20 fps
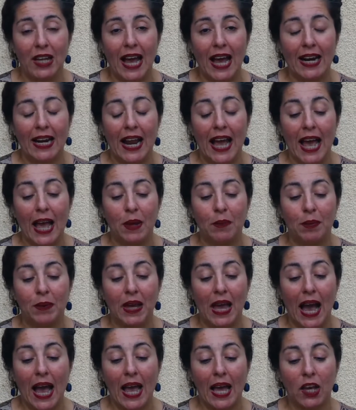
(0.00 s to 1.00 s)
and
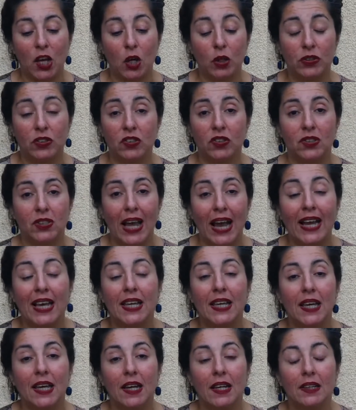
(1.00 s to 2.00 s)
I got stuck
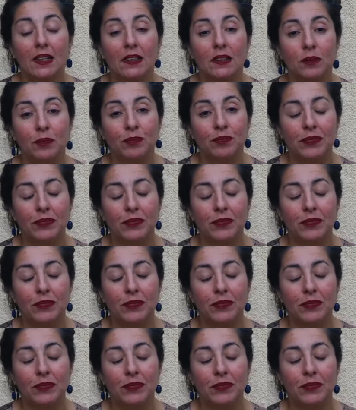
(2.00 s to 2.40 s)
here